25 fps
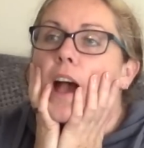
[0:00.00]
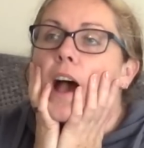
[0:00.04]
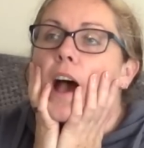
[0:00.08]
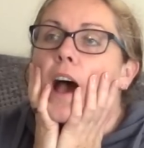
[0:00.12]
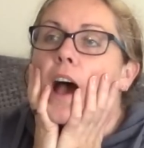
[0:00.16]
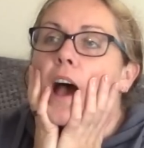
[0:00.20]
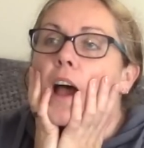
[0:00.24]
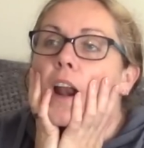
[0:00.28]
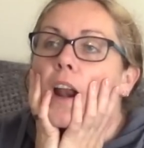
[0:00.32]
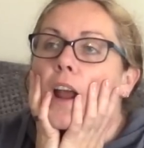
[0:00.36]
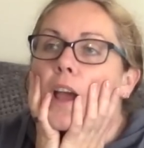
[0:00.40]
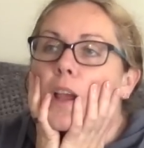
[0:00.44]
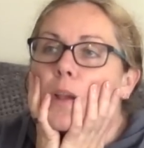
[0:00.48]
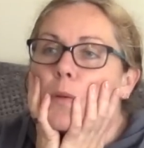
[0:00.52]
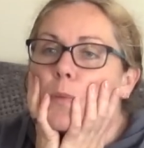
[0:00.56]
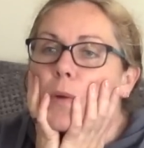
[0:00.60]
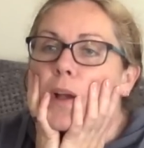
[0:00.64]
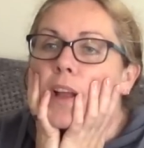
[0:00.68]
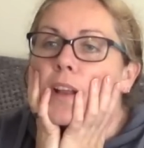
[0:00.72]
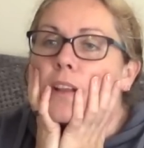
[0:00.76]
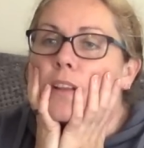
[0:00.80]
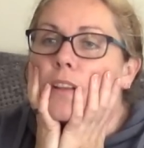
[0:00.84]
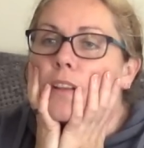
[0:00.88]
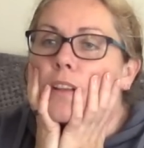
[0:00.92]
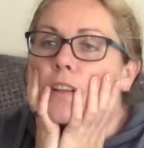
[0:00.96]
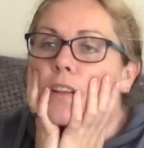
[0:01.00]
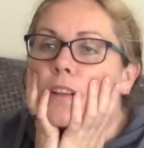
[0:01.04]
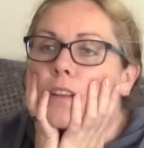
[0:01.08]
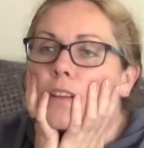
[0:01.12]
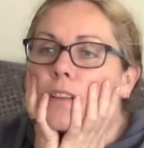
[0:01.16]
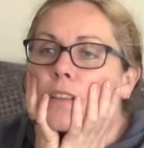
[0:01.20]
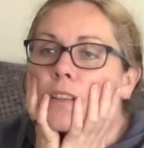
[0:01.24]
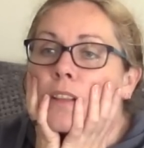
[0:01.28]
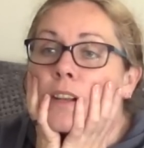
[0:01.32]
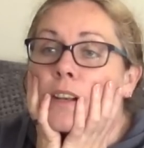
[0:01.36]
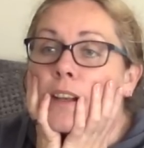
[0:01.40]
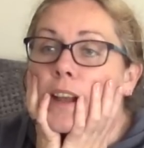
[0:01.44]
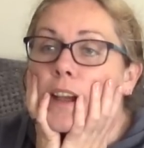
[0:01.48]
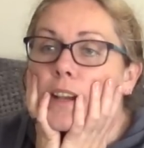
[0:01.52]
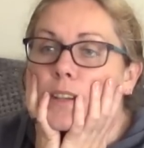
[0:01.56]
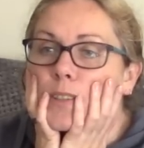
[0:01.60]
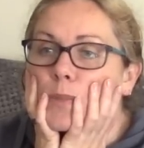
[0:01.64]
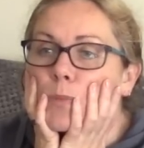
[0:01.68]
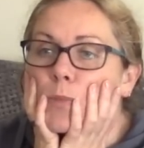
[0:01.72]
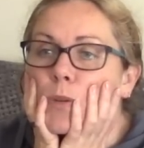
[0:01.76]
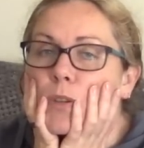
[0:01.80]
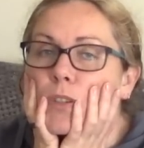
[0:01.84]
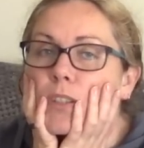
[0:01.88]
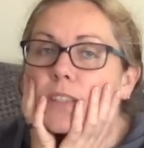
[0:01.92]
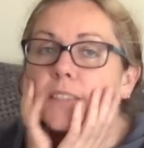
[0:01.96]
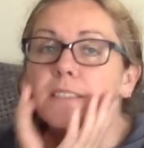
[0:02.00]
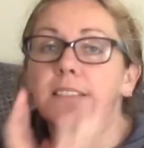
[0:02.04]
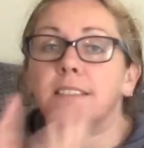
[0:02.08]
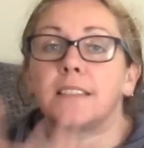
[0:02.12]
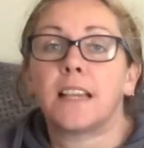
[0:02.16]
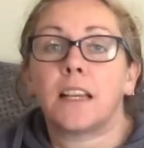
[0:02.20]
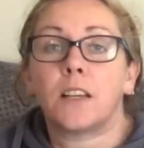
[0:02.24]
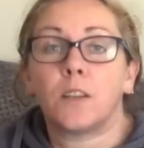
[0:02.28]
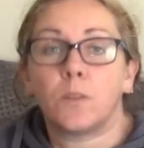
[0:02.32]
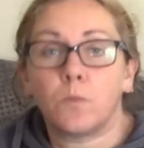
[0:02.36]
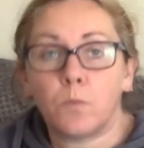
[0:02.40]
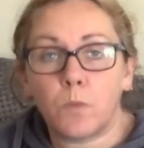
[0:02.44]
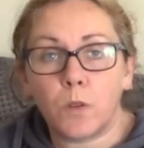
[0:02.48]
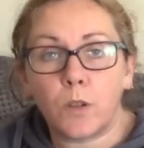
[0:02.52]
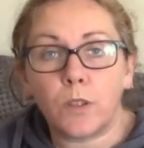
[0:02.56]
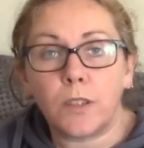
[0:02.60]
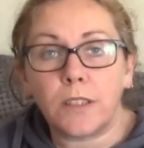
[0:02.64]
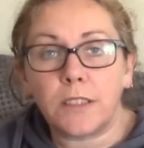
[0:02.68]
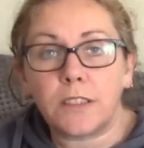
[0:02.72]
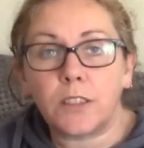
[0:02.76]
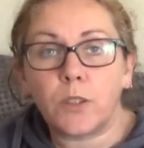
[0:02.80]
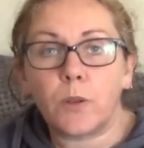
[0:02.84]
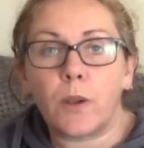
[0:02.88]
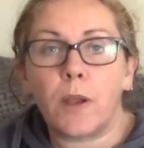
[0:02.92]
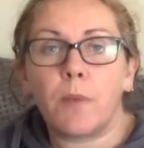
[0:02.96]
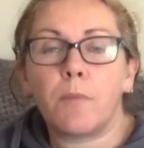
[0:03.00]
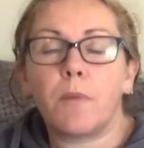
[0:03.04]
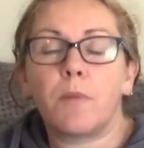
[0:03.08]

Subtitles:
and I went the next morning to say good morning to him,